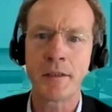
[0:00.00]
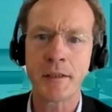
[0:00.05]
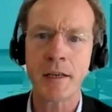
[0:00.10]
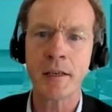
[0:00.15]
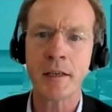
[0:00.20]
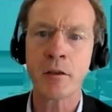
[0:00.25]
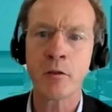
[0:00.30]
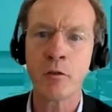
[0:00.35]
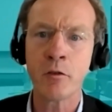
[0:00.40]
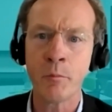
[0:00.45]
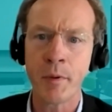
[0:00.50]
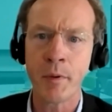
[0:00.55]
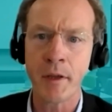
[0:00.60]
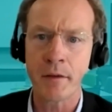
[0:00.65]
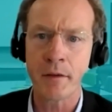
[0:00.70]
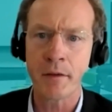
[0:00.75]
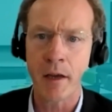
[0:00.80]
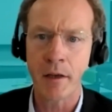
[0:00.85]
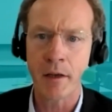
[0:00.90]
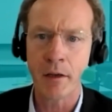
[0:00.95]
technical bit
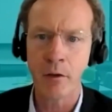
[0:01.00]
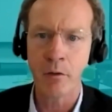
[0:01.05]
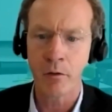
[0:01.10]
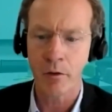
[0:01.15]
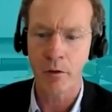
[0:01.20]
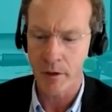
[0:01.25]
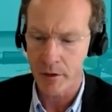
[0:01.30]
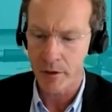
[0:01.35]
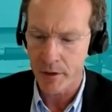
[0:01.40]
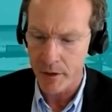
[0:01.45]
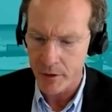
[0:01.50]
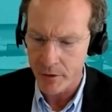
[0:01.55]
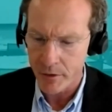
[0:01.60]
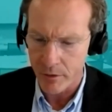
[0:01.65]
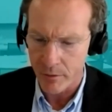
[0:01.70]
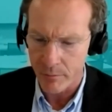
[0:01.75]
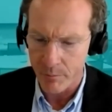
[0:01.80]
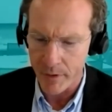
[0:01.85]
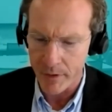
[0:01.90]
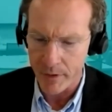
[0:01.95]
and the
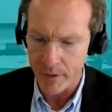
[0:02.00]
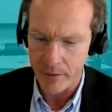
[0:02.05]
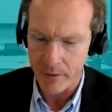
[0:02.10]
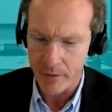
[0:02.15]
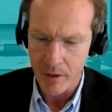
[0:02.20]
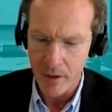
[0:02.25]
organizational bit.